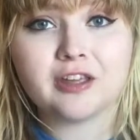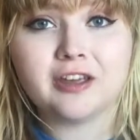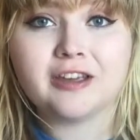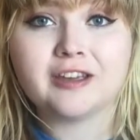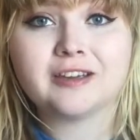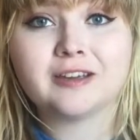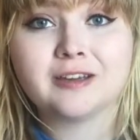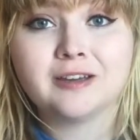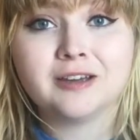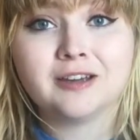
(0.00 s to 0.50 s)

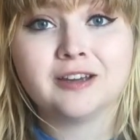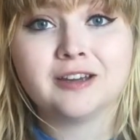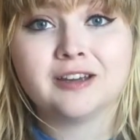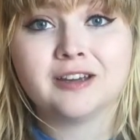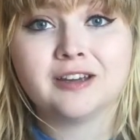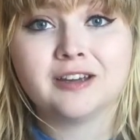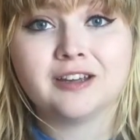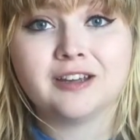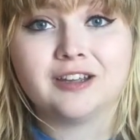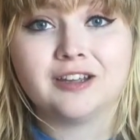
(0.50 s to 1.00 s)
Like,
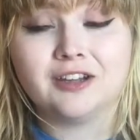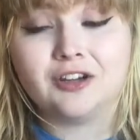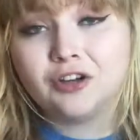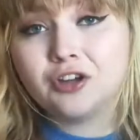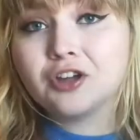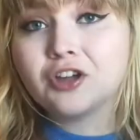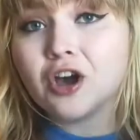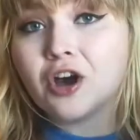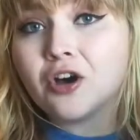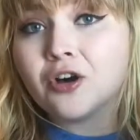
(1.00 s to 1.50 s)
here
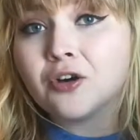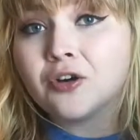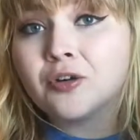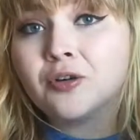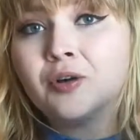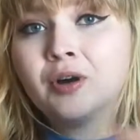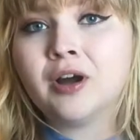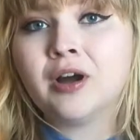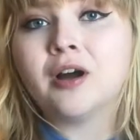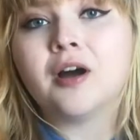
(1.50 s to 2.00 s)
you
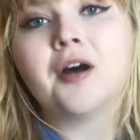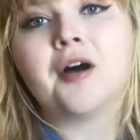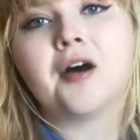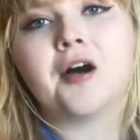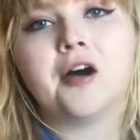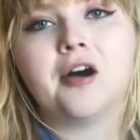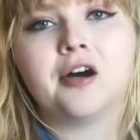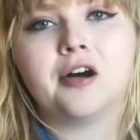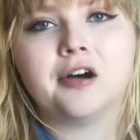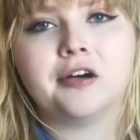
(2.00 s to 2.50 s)
go.
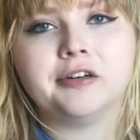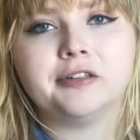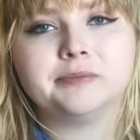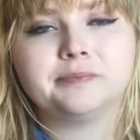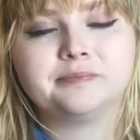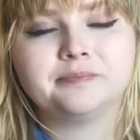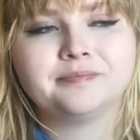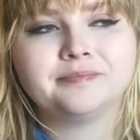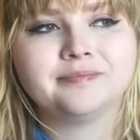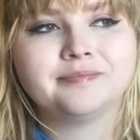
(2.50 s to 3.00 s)

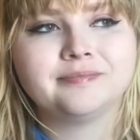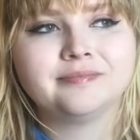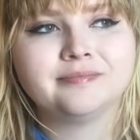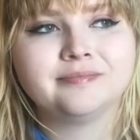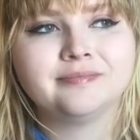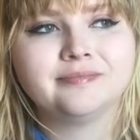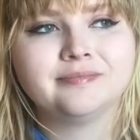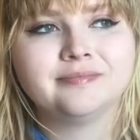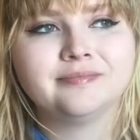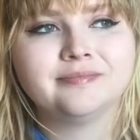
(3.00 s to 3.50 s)
Um,
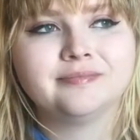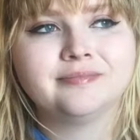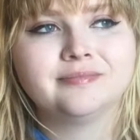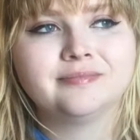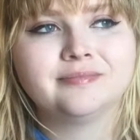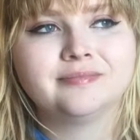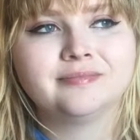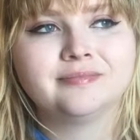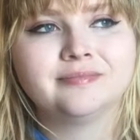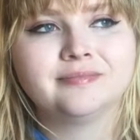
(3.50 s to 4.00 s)

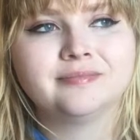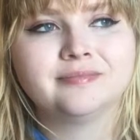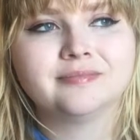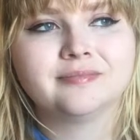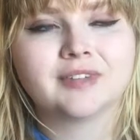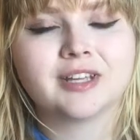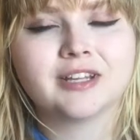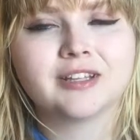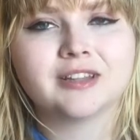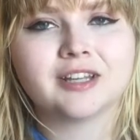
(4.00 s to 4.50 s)

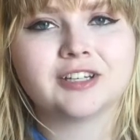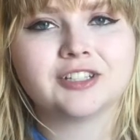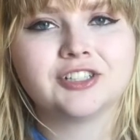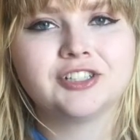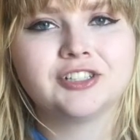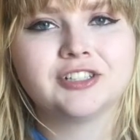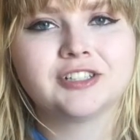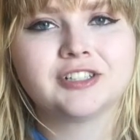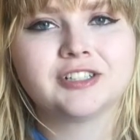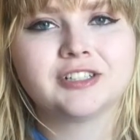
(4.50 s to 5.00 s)
like that's
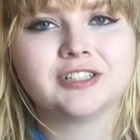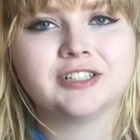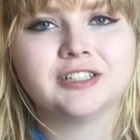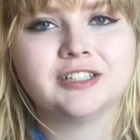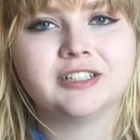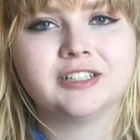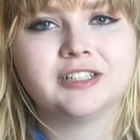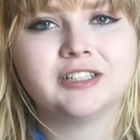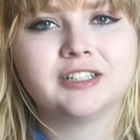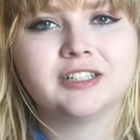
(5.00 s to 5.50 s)
just,
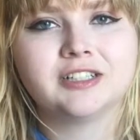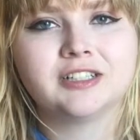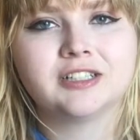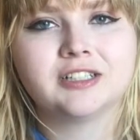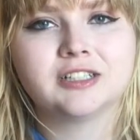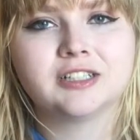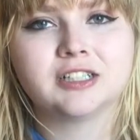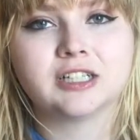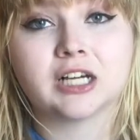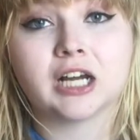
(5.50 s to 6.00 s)

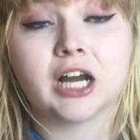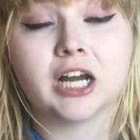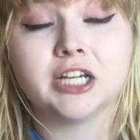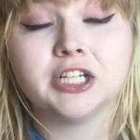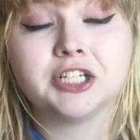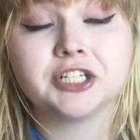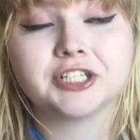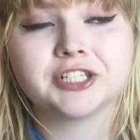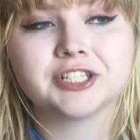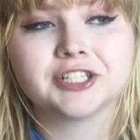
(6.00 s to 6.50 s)
I
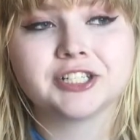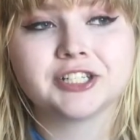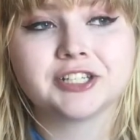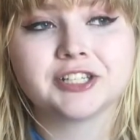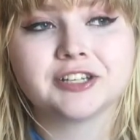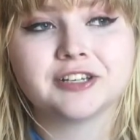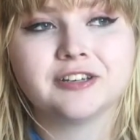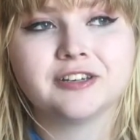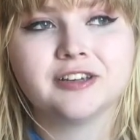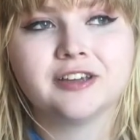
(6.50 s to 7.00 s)

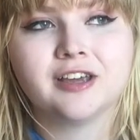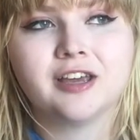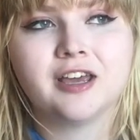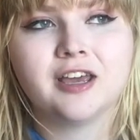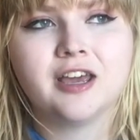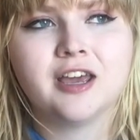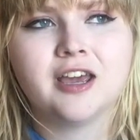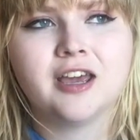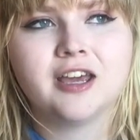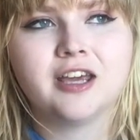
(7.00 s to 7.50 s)
just,
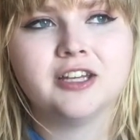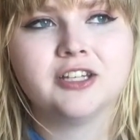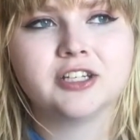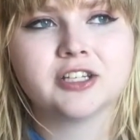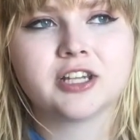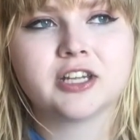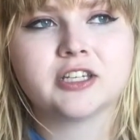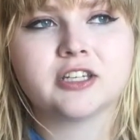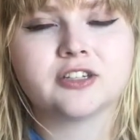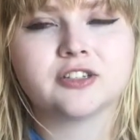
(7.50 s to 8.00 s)
it
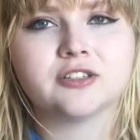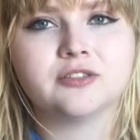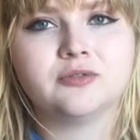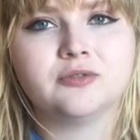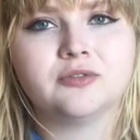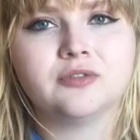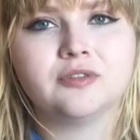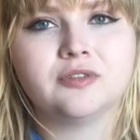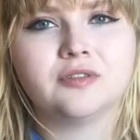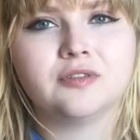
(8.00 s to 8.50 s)
just like doesn't
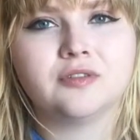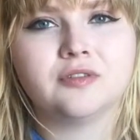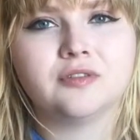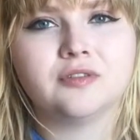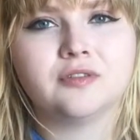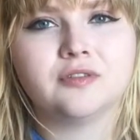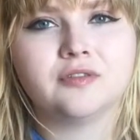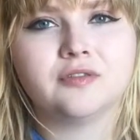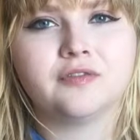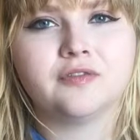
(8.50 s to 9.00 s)

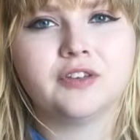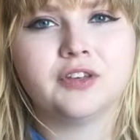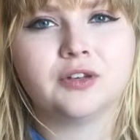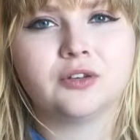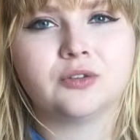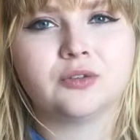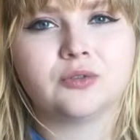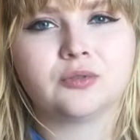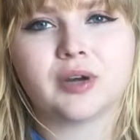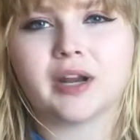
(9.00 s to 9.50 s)

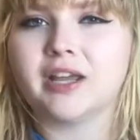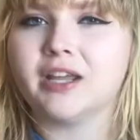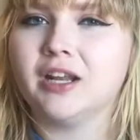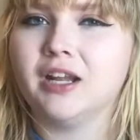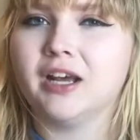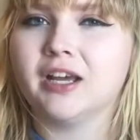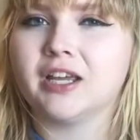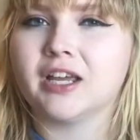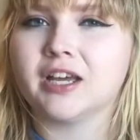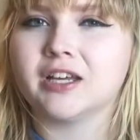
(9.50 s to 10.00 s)
feel right,
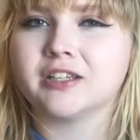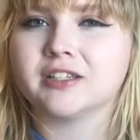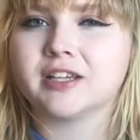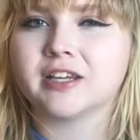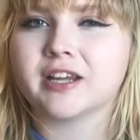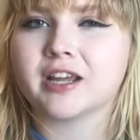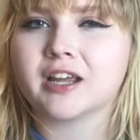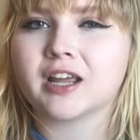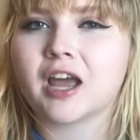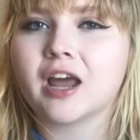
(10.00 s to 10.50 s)
I guess.
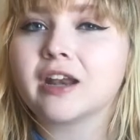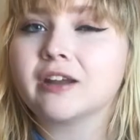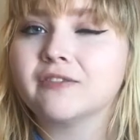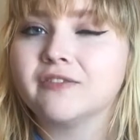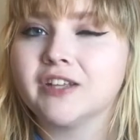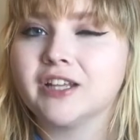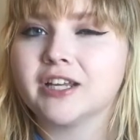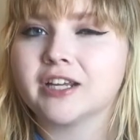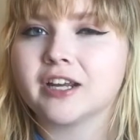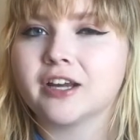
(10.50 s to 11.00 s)
Like I kind of
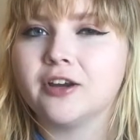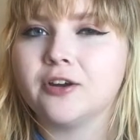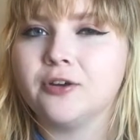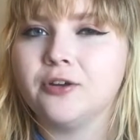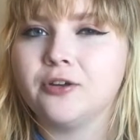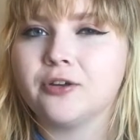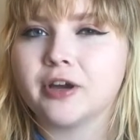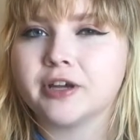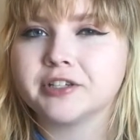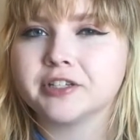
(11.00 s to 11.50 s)
feel like I owe
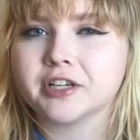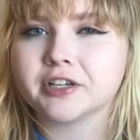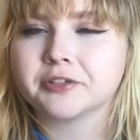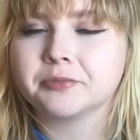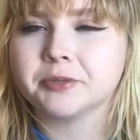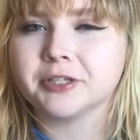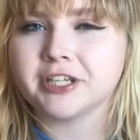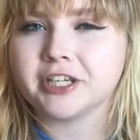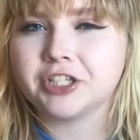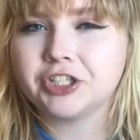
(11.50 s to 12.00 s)
you guys an
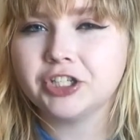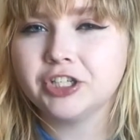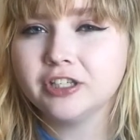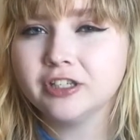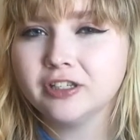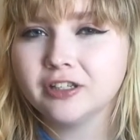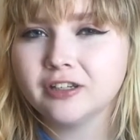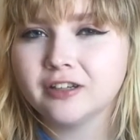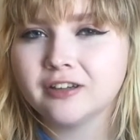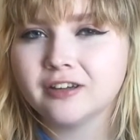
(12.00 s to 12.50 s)
explanation.